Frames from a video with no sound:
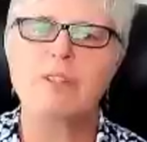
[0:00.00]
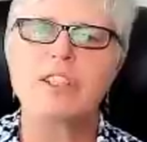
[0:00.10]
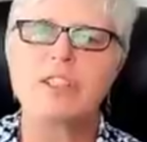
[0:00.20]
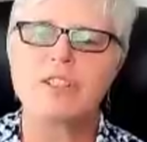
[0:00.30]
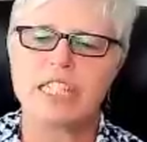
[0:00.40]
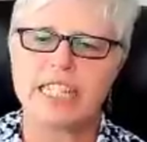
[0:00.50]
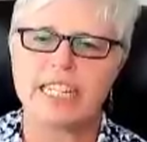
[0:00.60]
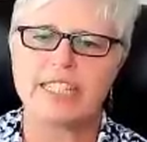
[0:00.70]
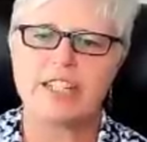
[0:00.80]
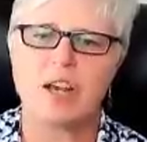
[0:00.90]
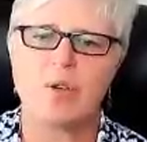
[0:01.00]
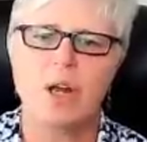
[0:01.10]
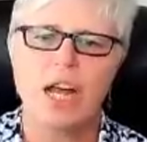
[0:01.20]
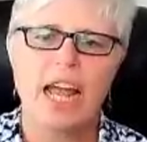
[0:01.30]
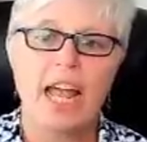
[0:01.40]
Absolutely. Yeah. So,
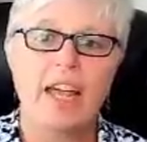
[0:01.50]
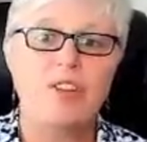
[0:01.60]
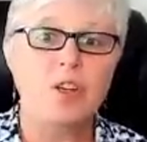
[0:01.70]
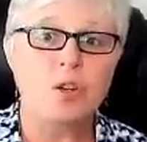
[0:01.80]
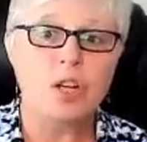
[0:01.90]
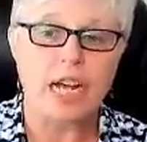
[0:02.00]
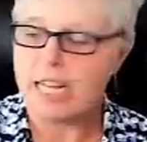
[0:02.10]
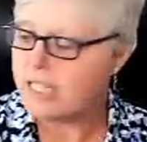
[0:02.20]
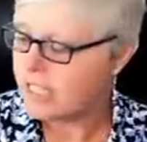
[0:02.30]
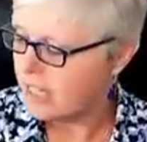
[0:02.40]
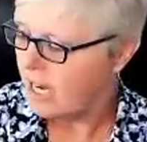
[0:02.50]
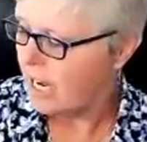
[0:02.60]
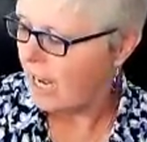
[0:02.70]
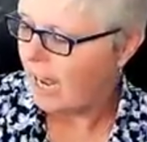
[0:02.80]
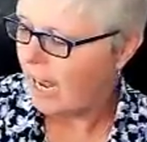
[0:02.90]
so we'll if you happen. guys
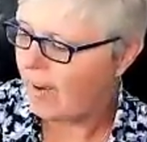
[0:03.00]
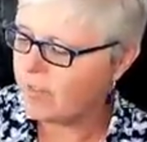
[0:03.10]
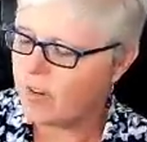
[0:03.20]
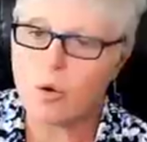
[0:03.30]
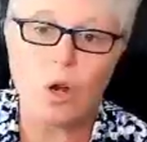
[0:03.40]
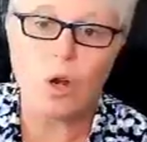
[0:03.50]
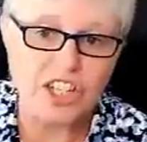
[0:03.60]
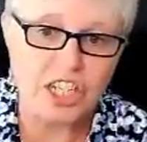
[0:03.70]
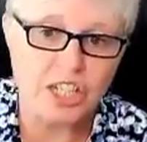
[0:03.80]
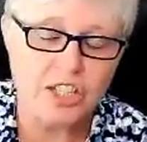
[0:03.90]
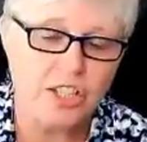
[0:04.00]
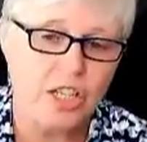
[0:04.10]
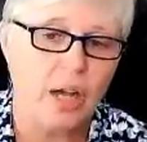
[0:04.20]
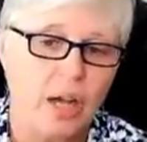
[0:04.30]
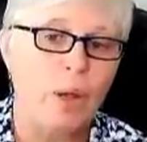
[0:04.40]
have questions,
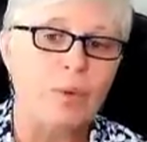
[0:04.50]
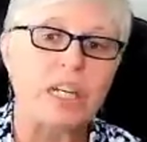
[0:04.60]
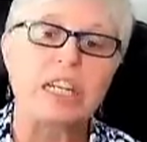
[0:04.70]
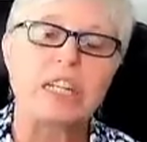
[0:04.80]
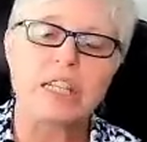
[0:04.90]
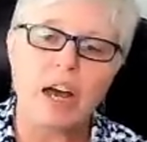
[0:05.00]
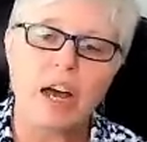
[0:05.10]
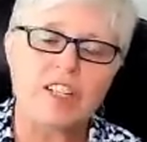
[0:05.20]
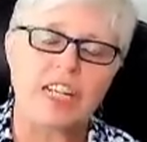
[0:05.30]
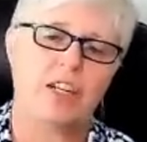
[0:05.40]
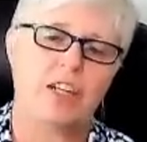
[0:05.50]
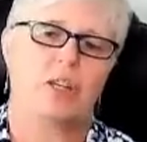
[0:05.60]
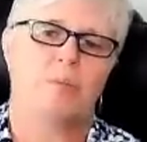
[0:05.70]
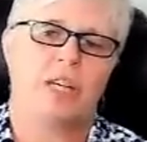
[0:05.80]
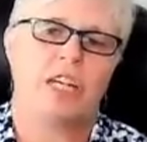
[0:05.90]
we would love to hear
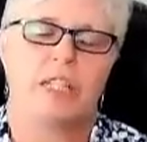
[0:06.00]
them